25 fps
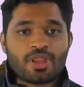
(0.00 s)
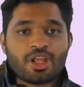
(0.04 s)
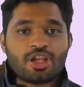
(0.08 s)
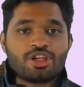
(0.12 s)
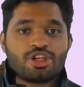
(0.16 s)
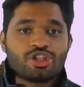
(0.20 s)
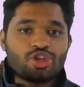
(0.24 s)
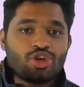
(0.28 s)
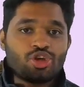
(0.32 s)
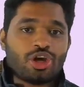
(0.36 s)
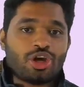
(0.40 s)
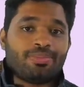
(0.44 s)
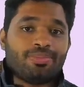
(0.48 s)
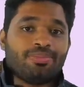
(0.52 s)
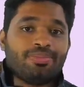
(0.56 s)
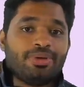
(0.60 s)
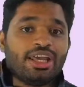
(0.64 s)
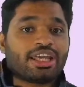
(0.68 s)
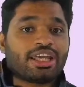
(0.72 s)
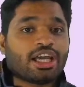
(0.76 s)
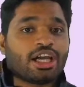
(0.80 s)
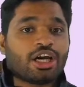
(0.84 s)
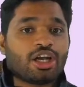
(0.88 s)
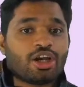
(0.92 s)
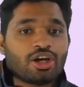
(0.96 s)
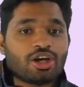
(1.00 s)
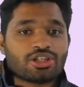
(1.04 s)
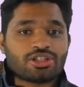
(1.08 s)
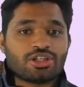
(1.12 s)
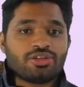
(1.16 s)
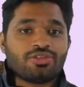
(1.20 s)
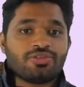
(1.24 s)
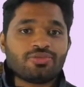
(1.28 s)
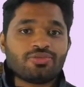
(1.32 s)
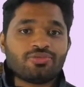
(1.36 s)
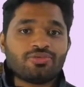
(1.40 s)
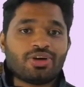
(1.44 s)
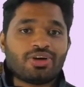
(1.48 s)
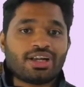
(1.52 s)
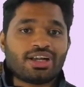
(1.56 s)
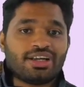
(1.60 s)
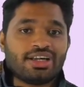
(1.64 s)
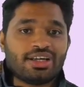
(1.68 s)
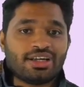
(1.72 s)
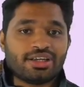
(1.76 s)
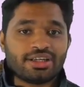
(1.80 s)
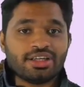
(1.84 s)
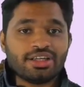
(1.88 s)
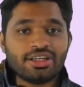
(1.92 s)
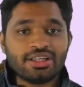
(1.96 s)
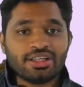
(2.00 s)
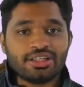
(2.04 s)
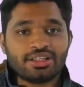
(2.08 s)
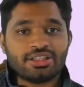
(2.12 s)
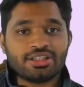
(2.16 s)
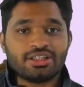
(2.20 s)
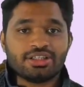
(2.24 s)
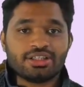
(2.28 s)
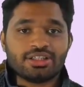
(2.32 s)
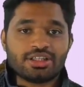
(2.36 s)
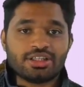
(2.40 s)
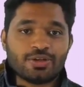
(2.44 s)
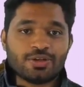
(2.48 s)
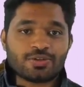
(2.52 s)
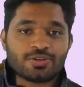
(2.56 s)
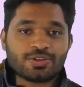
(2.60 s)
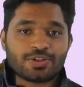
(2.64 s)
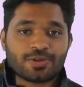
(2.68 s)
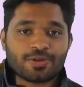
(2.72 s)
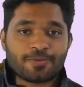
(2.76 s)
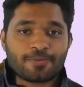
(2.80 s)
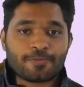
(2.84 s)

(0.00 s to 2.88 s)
So you are making a loss of 100,000.